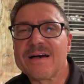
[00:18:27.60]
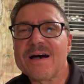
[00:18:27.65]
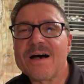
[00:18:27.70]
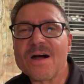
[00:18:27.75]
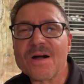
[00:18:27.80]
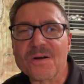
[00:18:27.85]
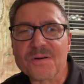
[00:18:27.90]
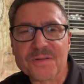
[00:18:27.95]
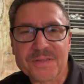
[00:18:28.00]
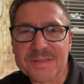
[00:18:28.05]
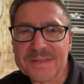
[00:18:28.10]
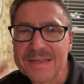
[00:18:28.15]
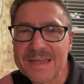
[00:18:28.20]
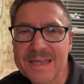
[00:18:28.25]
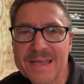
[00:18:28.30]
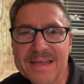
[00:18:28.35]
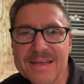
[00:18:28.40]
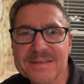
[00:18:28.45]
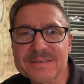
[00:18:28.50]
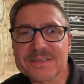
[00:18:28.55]
are
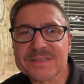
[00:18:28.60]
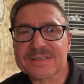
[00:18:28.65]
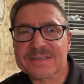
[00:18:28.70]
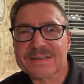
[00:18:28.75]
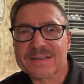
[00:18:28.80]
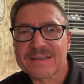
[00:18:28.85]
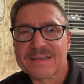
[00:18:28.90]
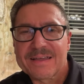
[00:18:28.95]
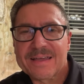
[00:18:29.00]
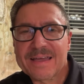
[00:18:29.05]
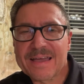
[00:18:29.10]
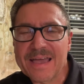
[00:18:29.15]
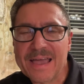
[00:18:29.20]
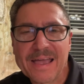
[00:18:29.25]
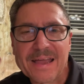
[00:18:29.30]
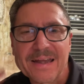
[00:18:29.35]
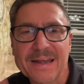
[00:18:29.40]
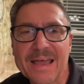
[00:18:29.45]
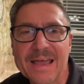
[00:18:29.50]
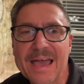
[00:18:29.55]
yes
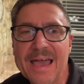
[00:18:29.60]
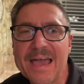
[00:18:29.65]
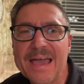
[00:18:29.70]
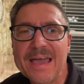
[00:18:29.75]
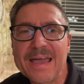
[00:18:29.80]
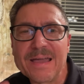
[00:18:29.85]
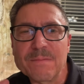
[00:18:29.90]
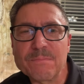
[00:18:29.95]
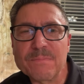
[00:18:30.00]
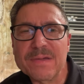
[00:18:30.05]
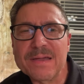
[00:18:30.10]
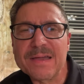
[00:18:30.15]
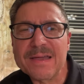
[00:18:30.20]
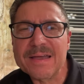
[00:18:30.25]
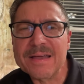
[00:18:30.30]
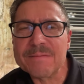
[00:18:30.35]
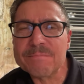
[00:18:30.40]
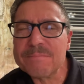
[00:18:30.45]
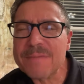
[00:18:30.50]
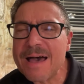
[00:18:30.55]
and
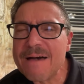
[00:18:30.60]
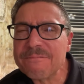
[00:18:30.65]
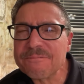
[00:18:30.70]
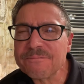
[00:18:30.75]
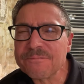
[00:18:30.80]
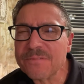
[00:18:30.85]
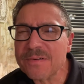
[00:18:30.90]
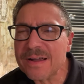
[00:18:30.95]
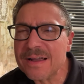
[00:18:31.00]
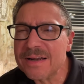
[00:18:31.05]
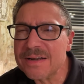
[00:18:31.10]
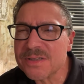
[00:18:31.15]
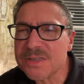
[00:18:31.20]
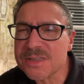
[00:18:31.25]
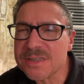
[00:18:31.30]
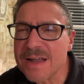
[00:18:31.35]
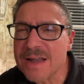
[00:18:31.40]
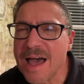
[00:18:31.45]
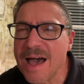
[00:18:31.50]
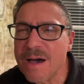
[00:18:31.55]
amen. My friends,
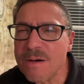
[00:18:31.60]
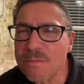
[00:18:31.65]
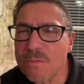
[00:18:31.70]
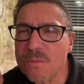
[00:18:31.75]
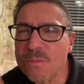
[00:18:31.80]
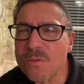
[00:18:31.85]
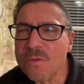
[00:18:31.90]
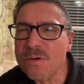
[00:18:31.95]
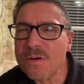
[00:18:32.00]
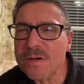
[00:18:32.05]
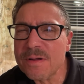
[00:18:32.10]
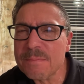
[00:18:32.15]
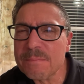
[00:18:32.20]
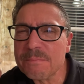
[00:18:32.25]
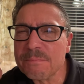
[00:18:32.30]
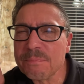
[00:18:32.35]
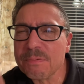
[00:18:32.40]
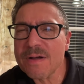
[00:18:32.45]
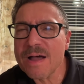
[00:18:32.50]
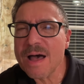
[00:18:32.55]
not
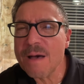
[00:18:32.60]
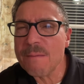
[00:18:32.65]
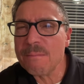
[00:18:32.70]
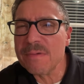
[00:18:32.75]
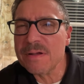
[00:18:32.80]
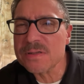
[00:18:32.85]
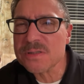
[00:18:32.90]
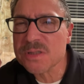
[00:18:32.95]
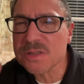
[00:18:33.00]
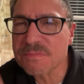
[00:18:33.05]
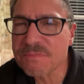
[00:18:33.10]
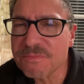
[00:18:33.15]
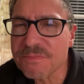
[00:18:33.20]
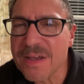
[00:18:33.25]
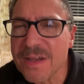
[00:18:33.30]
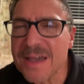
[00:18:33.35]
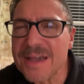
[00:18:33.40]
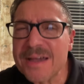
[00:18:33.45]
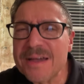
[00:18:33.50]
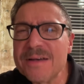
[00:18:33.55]
one promise
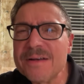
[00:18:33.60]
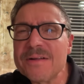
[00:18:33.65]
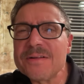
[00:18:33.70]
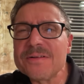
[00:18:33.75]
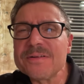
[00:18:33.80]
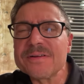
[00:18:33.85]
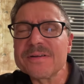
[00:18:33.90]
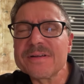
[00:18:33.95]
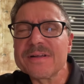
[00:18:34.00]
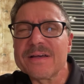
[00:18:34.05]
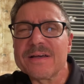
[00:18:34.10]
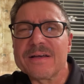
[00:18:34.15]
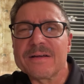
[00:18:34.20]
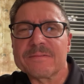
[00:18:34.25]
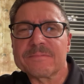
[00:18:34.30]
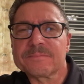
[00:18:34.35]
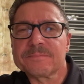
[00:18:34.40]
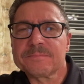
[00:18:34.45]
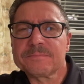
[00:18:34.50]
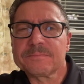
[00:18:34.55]
failed uh,
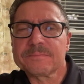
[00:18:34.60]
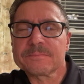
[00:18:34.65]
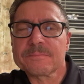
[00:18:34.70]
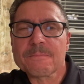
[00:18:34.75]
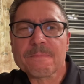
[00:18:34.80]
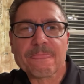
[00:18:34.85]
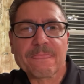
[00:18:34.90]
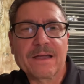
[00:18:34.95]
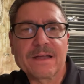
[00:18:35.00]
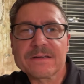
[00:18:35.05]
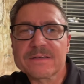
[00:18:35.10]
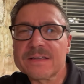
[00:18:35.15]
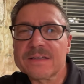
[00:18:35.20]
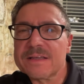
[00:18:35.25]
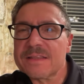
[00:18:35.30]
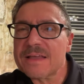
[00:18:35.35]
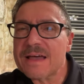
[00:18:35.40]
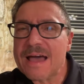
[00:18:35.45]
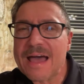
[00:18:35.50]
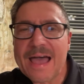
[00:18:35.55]
to
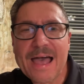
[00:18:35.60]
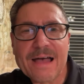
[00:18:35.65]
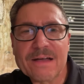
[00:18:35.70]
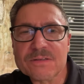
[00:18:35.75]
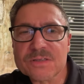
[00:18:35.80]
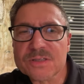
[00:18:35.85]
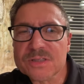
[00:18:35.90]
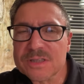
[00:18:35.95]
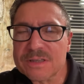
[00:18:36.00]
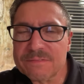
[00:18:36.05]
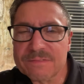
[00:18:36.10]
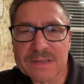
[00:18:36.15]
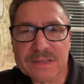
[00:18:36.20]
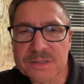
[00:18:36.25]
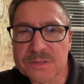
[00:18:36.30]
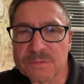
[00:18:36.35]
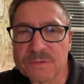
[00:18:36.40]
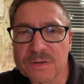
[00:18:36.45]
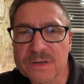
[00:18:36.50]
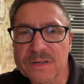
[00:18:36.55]
the house of
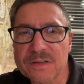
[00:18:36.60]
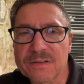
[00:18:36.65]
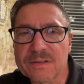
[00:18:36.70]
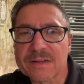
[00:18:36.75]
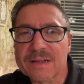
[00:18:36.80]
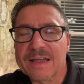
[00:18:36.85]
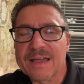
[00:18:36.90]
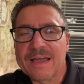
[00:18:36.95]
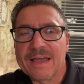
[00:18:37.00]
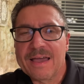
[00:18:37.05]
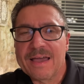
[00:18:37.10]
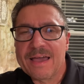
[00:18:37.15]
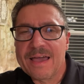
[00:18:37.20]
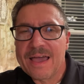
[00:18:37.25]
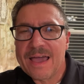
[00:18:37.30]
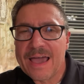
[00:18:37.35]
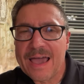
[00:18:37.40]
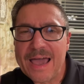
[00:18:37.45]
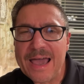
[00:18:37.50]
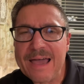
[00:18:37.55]
Israel.
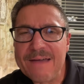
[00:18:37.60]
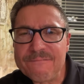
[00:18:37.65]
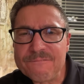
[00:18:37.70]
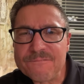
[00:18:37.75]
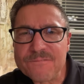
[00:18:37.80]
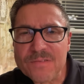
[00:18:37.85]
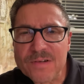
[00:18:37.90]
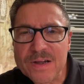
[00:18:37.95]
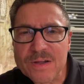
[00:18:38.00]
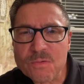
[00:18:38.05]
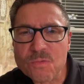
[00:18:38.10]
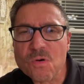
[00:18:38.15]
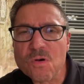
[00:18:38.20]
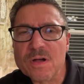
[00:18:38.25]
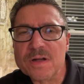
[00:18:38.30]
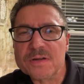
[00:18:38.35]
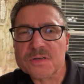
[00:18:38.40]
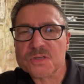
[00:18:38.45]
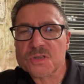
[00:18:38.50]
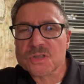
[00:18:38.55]

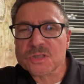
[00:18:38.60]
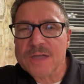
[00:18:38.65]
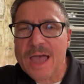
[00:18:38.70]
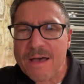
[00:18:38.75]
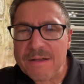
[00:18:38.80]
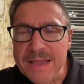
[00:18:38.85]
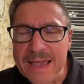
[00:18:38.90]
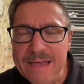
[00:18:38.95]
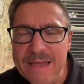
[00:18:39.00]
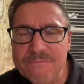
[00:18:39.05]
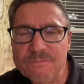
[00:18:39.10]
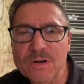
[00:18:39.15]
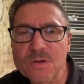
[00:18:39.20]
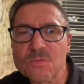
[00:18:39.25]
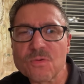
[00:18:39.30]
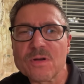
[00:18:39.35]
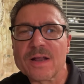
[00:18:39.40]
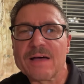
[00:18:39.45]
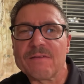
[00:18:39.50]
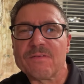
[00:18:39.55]
Everyone, shout every
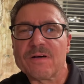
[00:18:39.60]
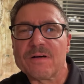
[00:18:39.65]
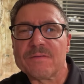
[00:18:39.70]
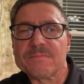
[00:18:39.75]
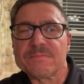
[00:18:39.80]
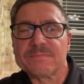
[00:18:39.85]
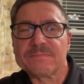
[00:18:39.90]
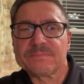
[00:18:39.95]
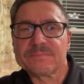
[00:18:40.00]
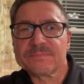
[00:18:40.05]
one of them,